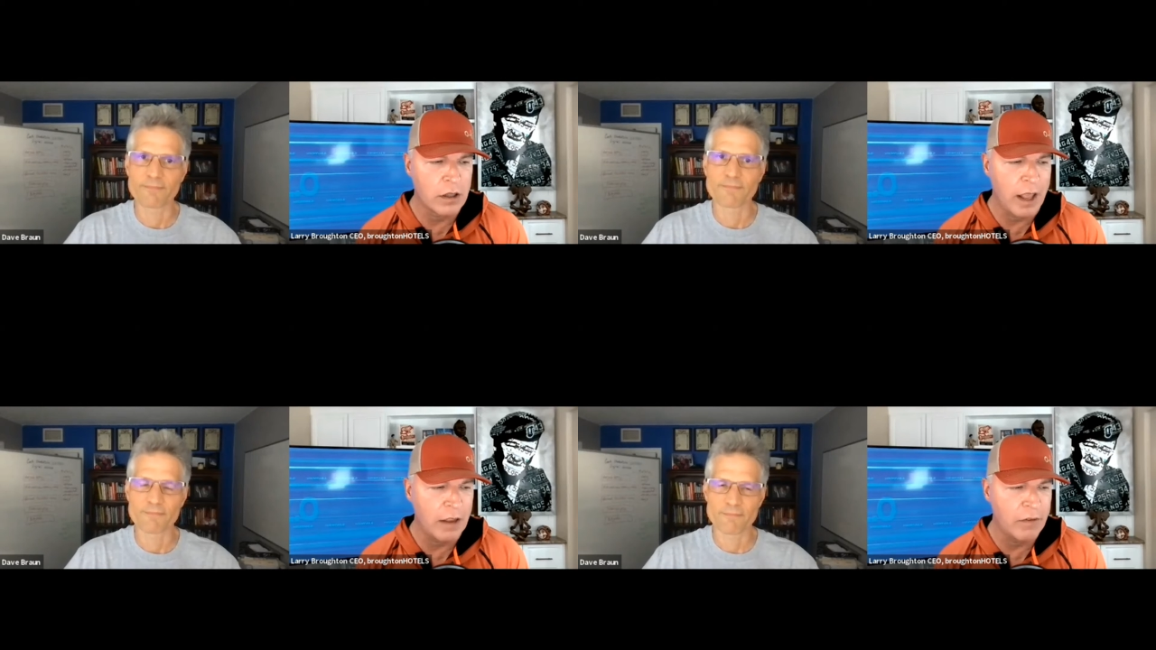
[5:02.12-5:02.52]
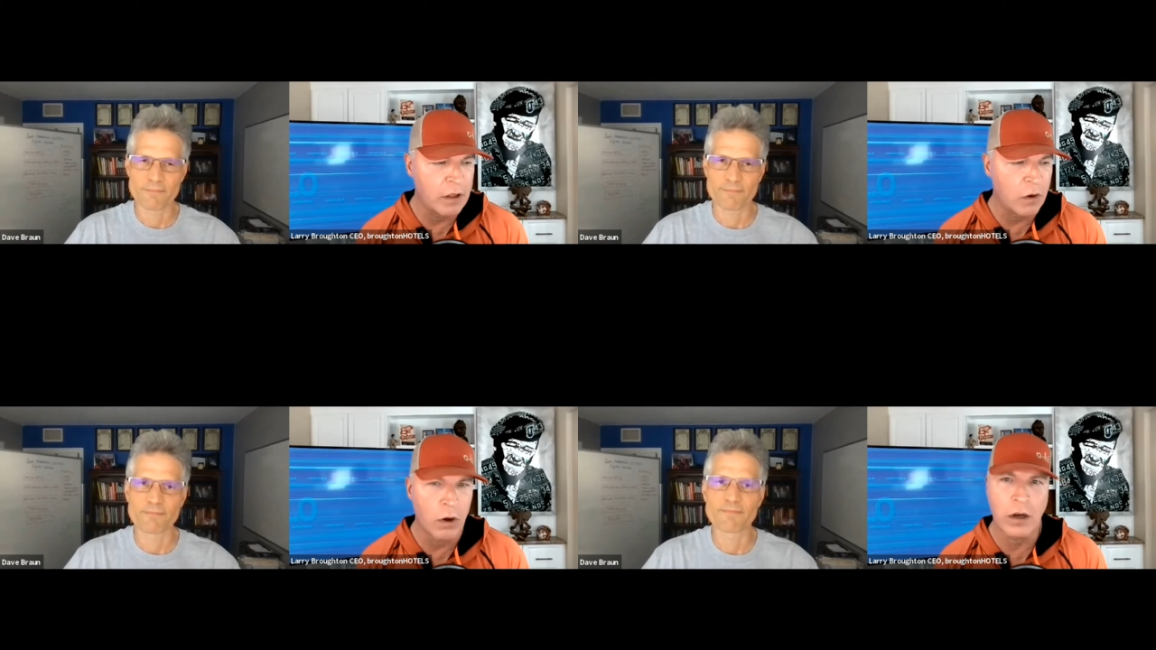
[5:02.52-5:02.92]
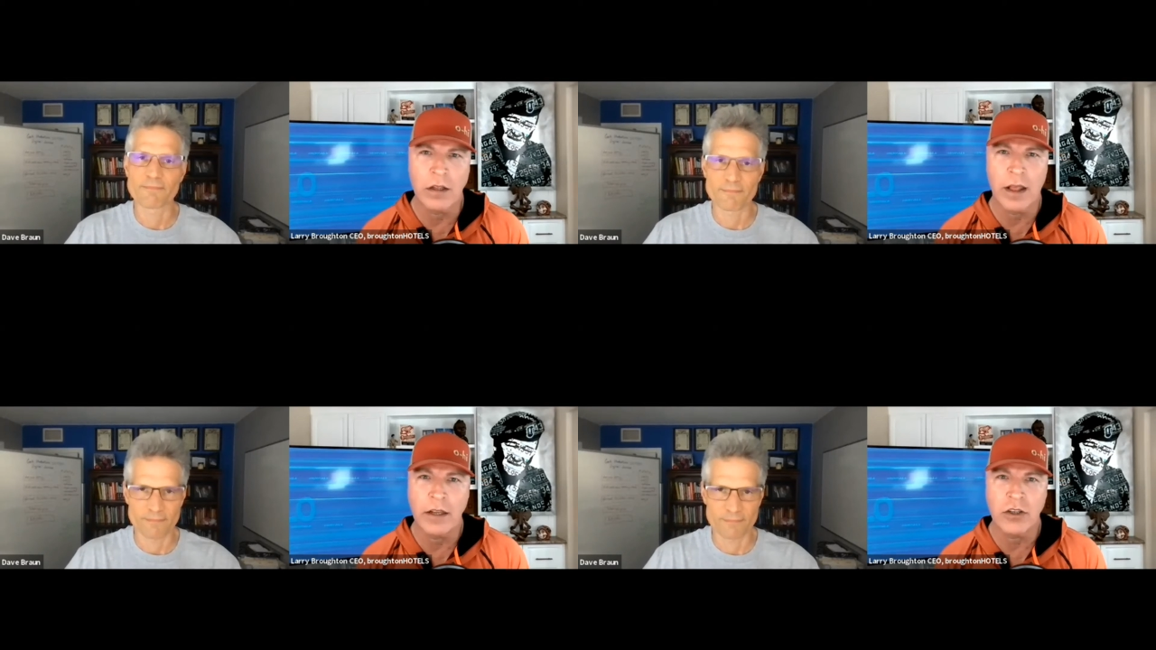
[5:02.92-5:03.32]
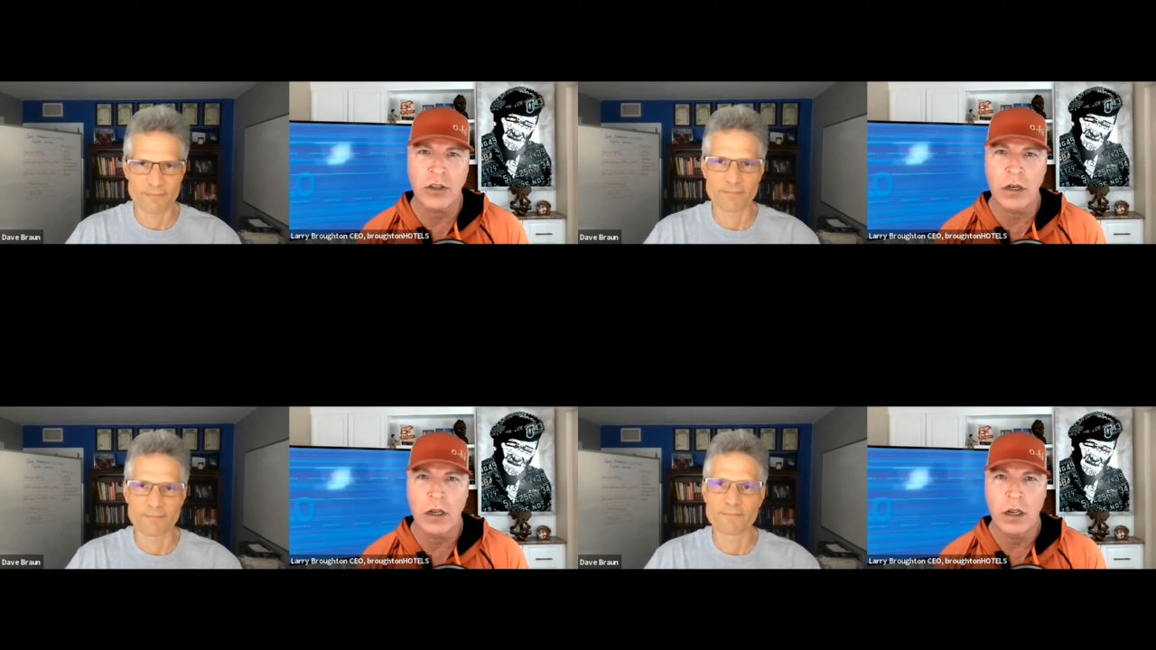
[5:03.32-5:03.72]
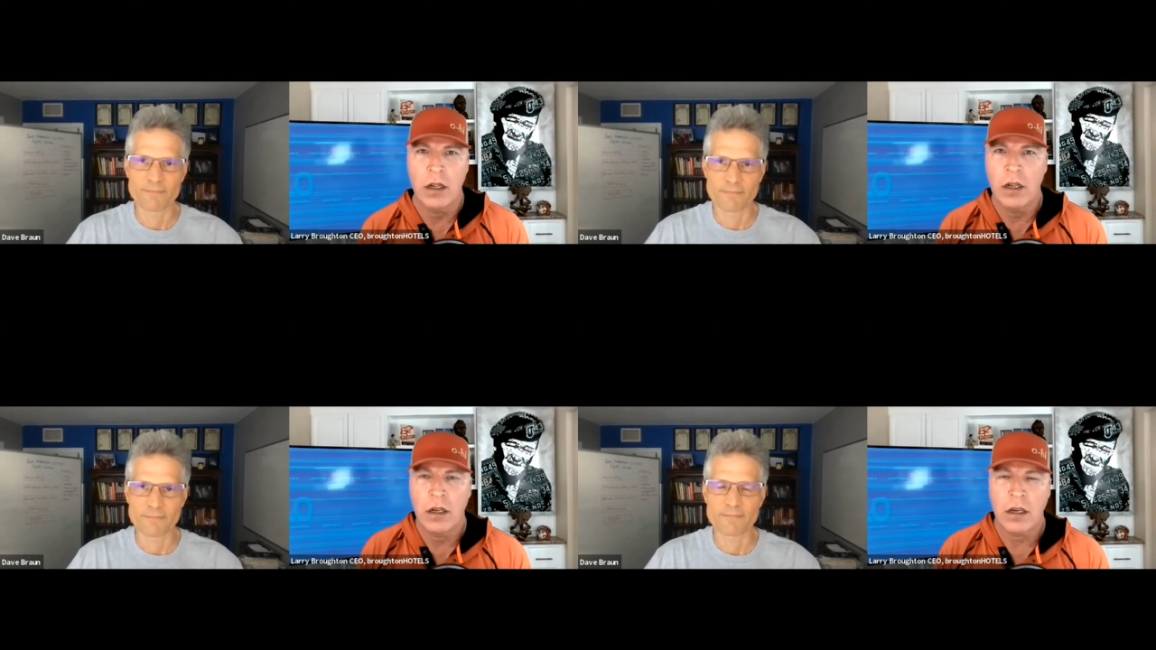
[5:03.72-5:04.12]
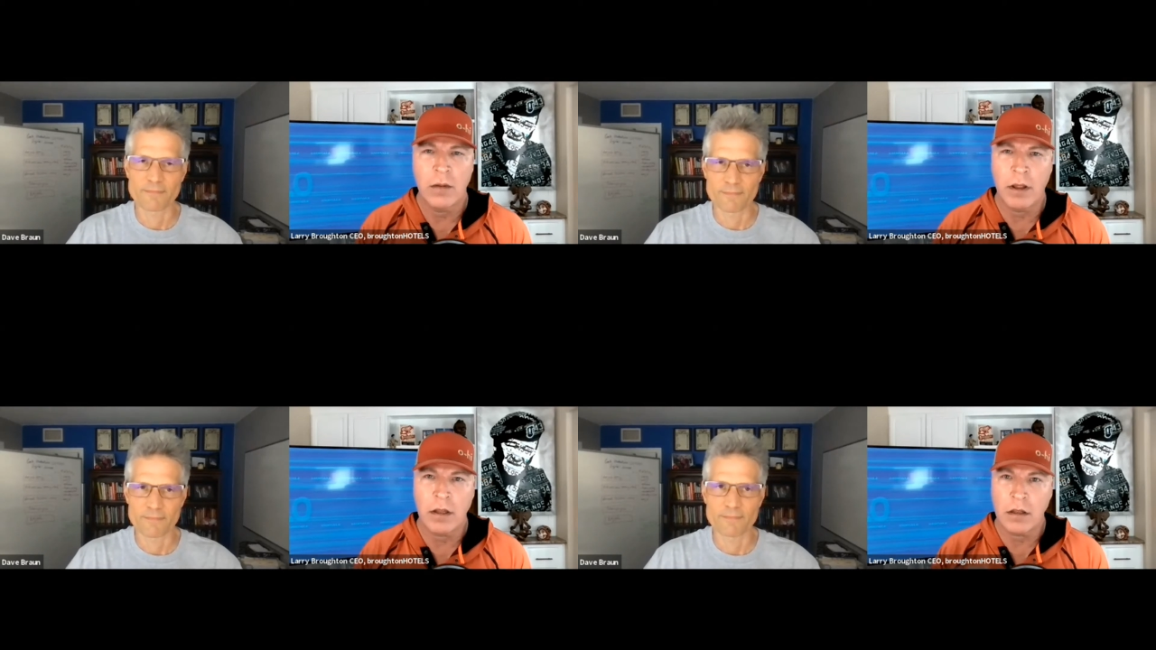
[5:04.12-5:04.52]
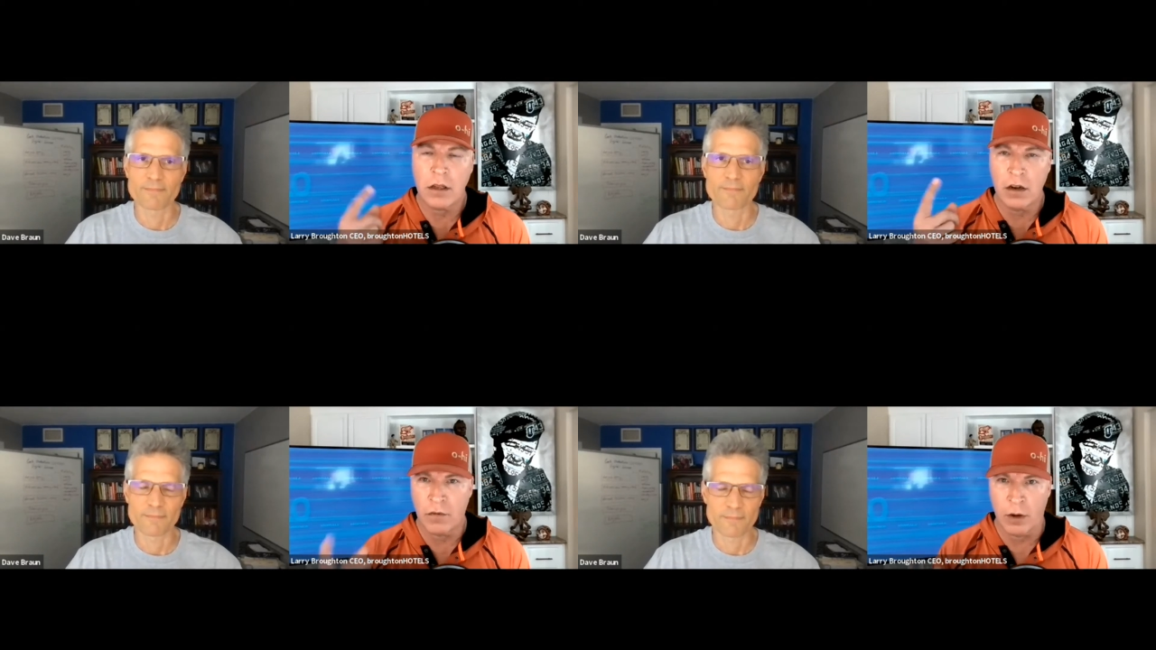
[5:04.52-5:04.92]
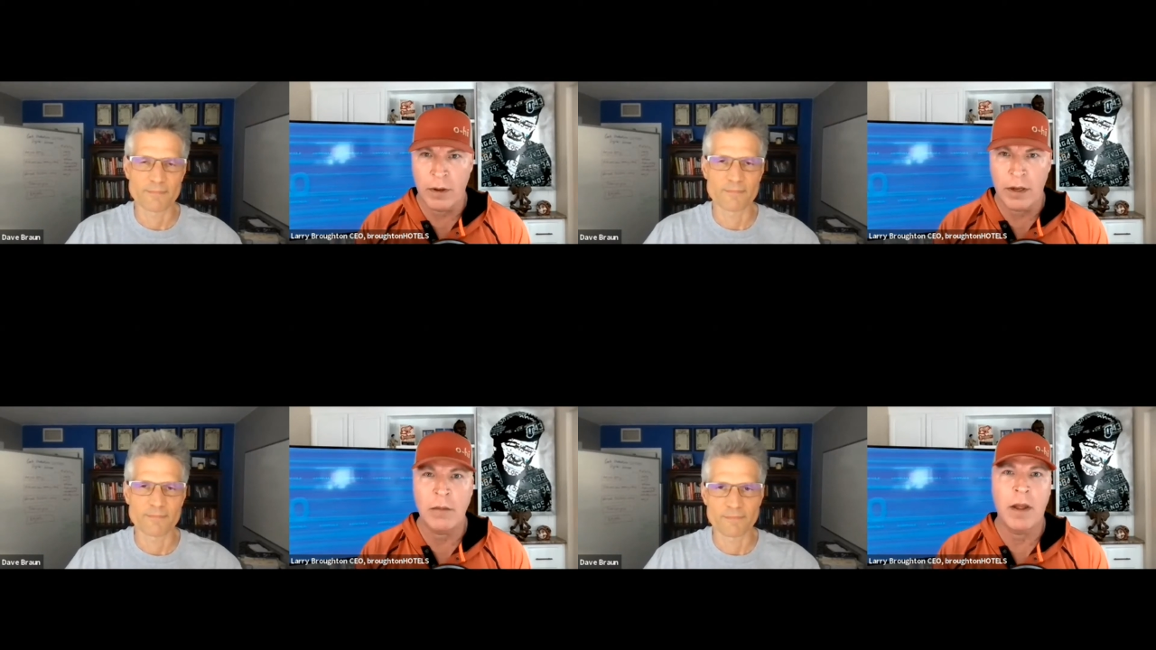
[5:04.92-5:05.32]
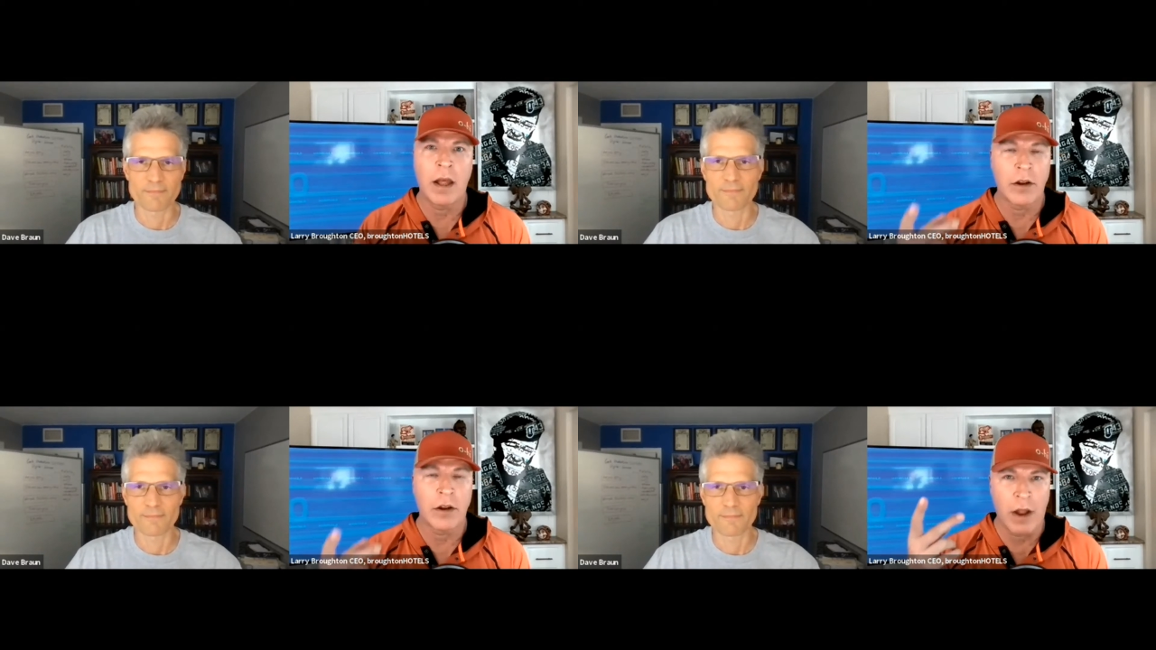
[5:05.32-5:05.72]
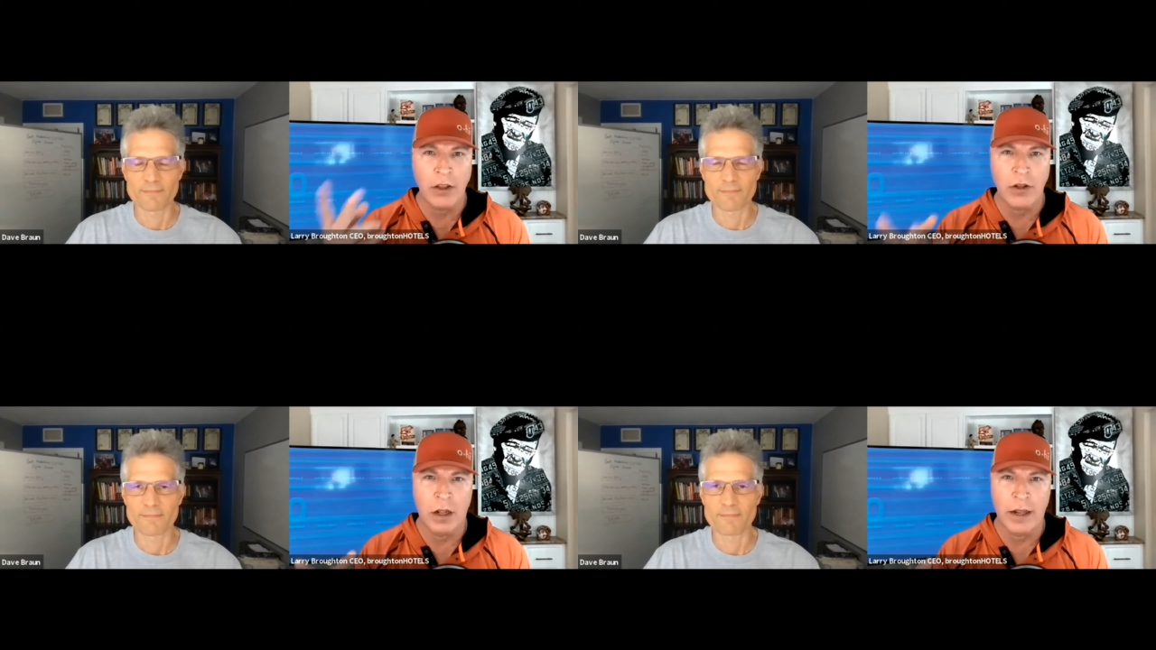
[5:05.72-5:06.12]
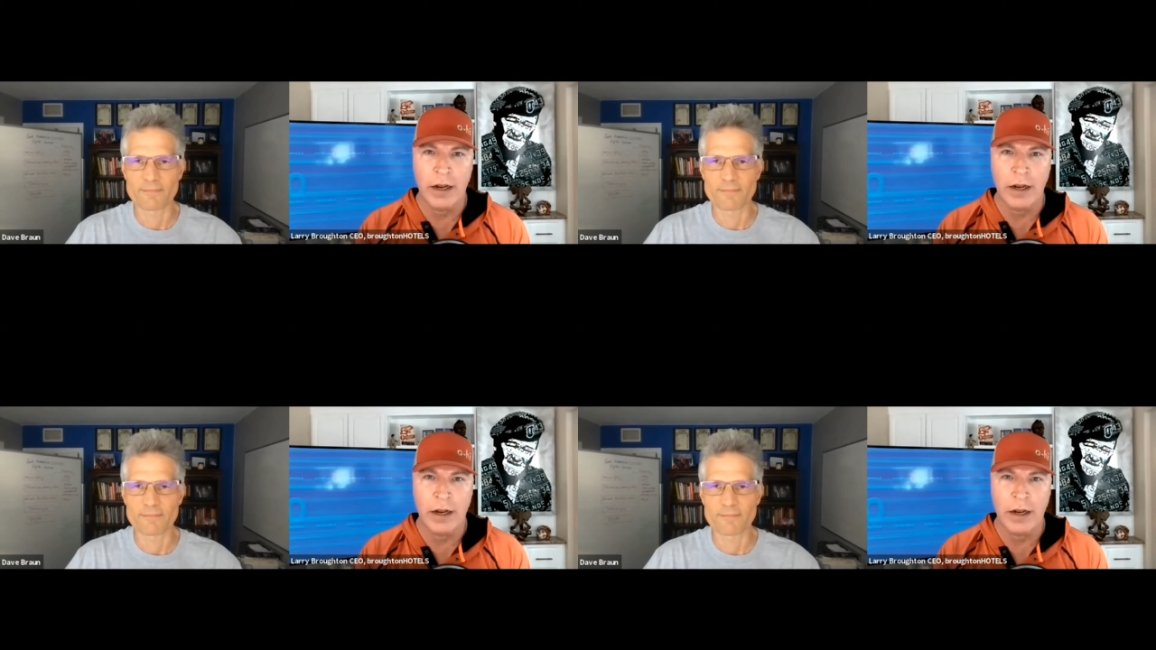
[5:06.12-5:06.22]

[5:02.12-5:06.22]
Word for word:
Speaker 1: Dave, in the organization can be confirming email address and all that